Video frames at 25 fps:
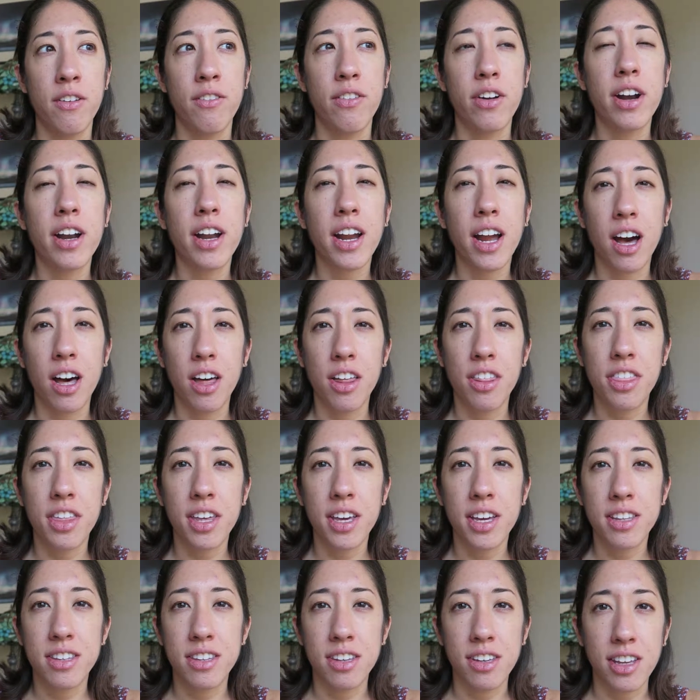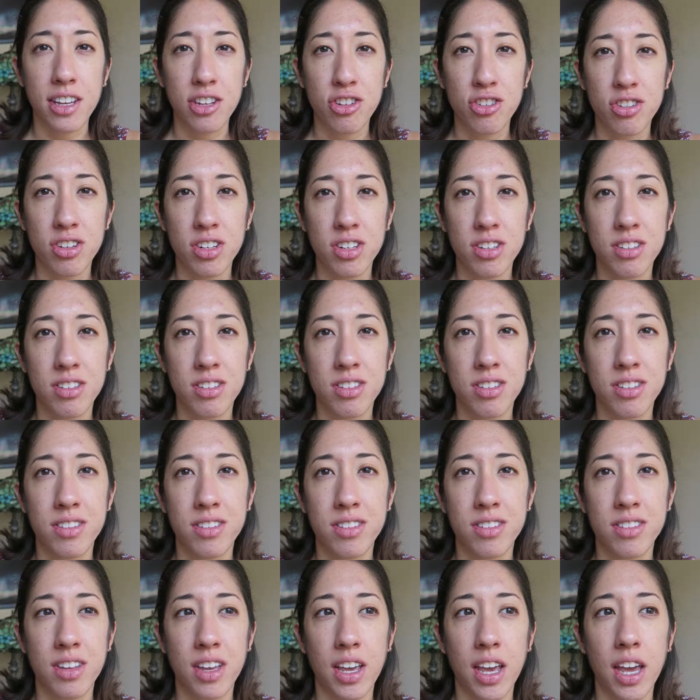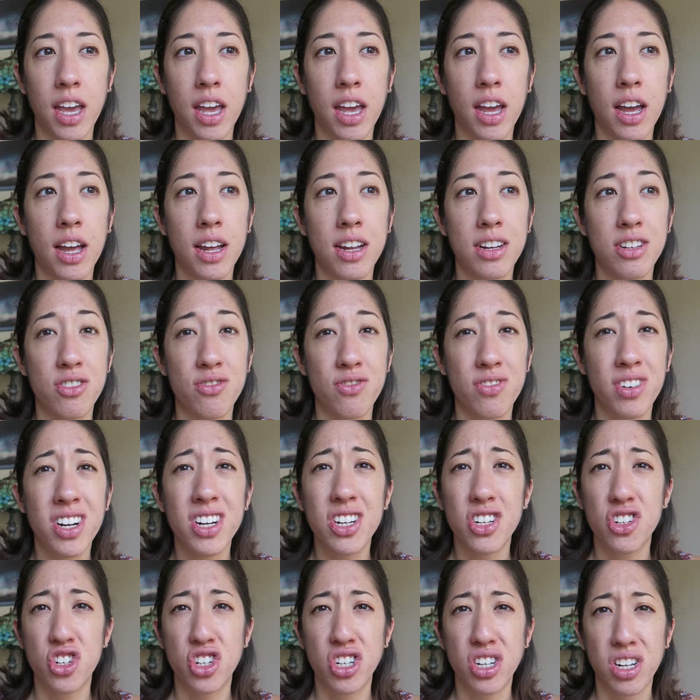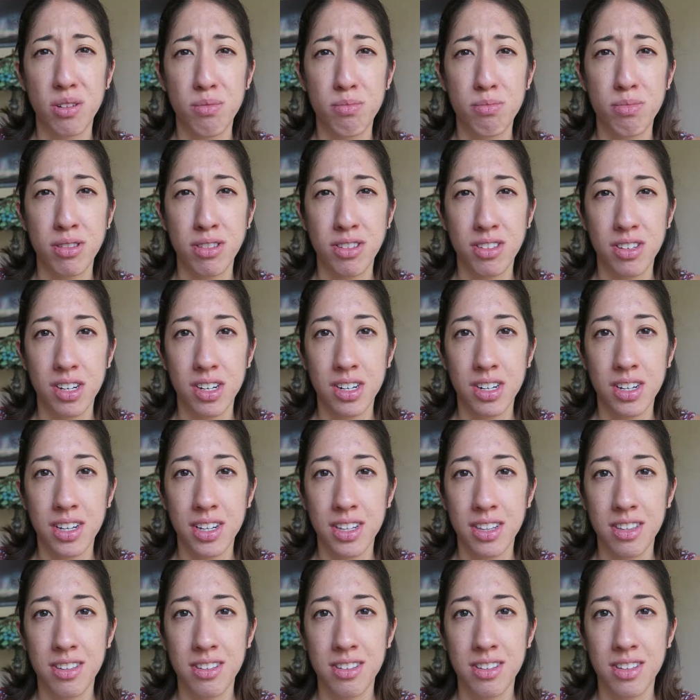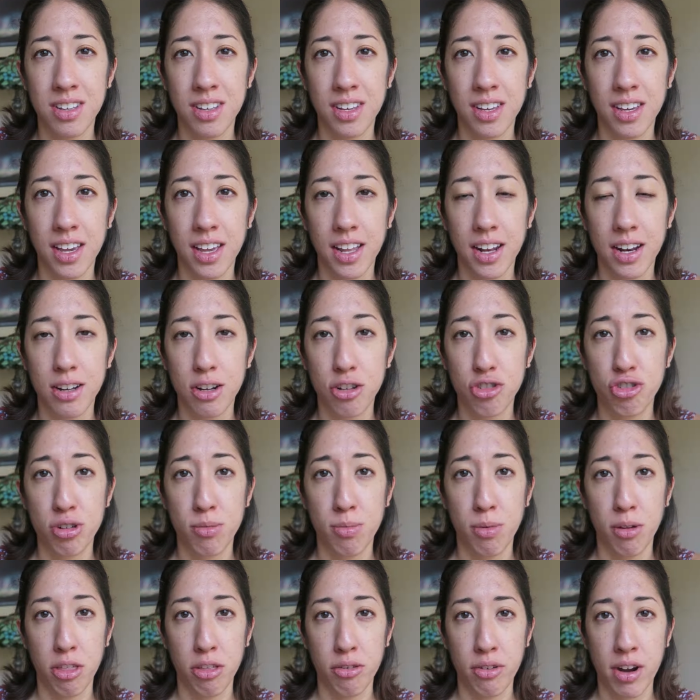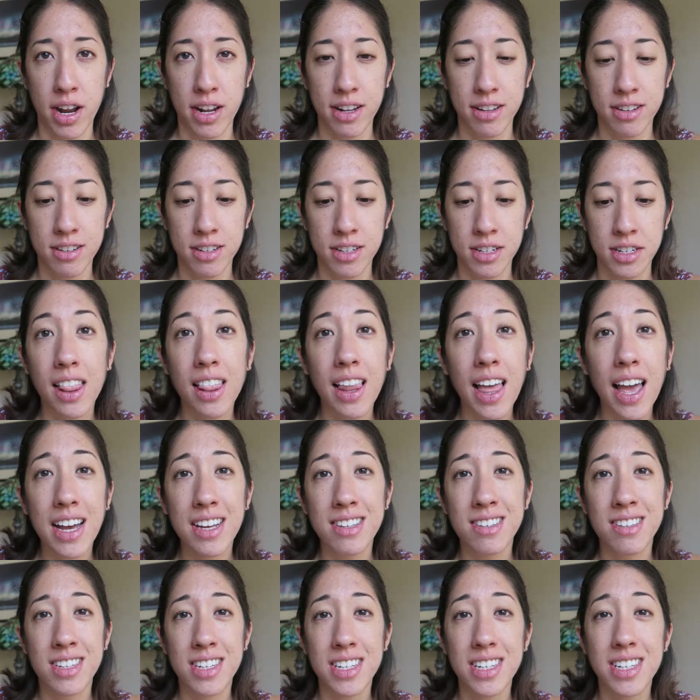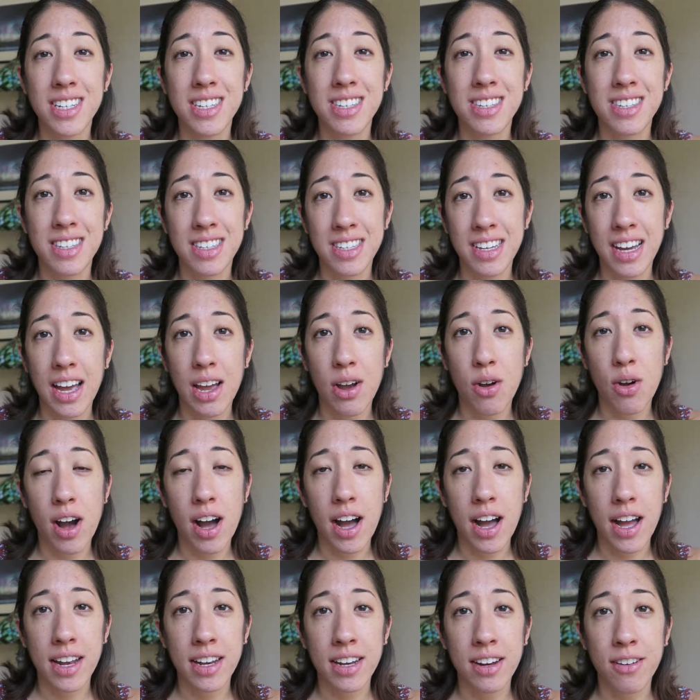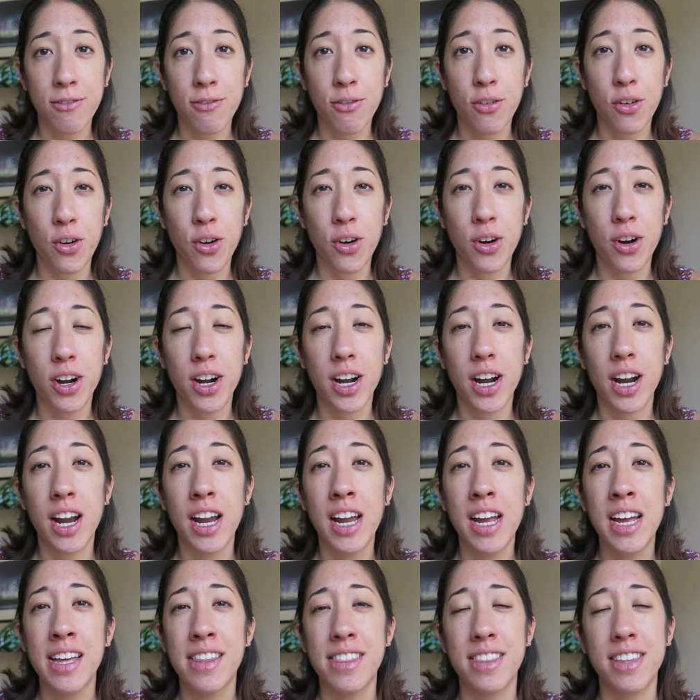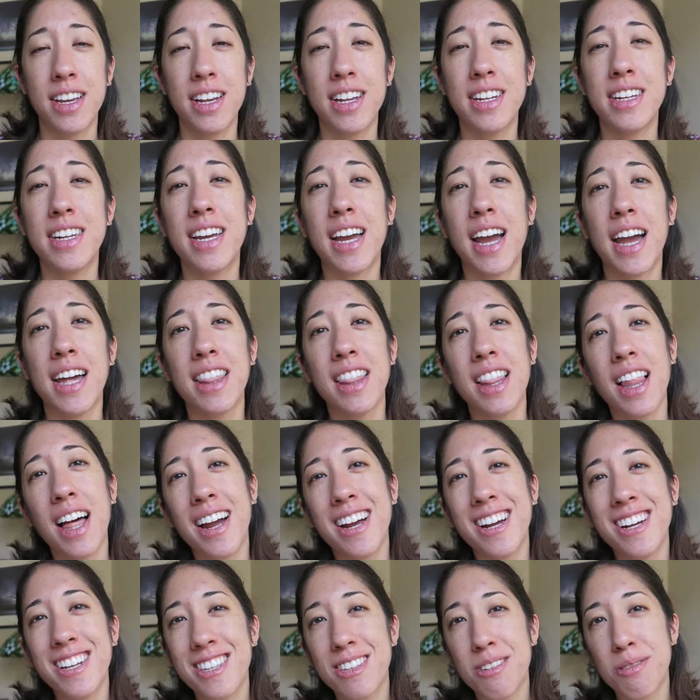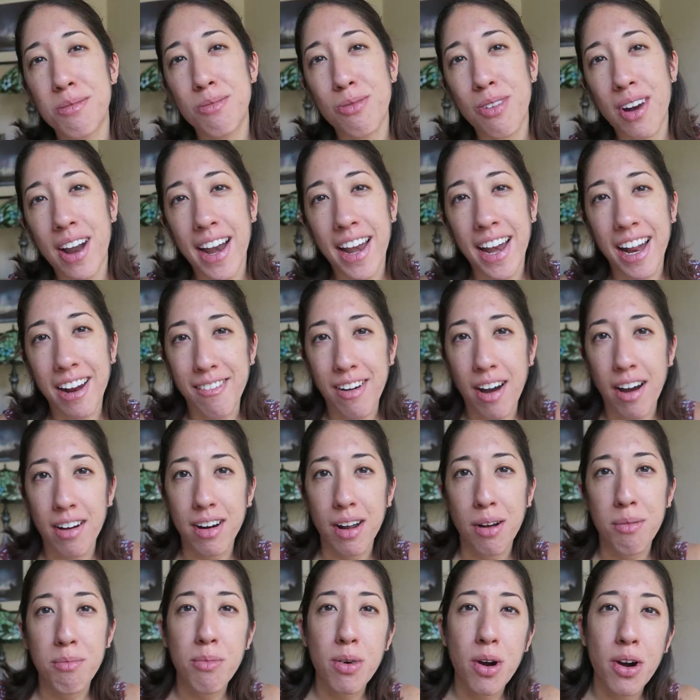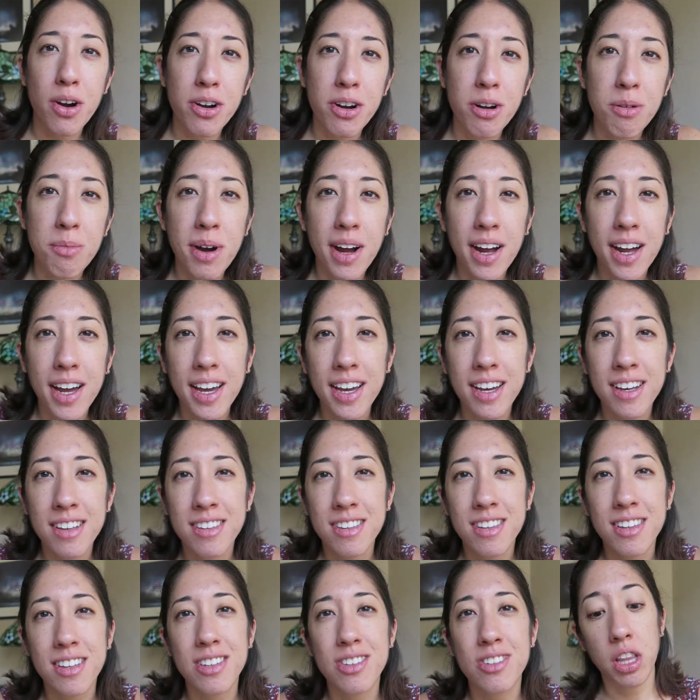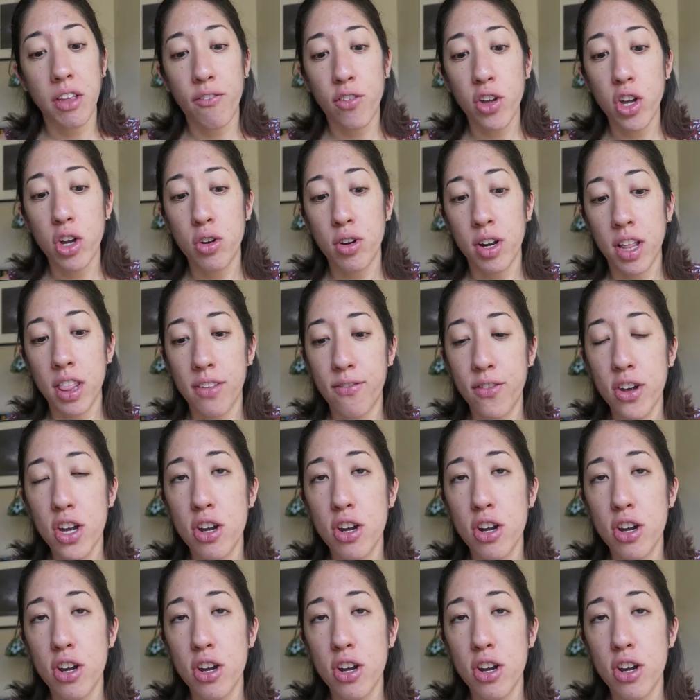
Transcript: very healthy and delicious and very cheap, so it's, you know, a triple threat. And last is Taiwan for the neon lights, riding around on motorbikes, and the food,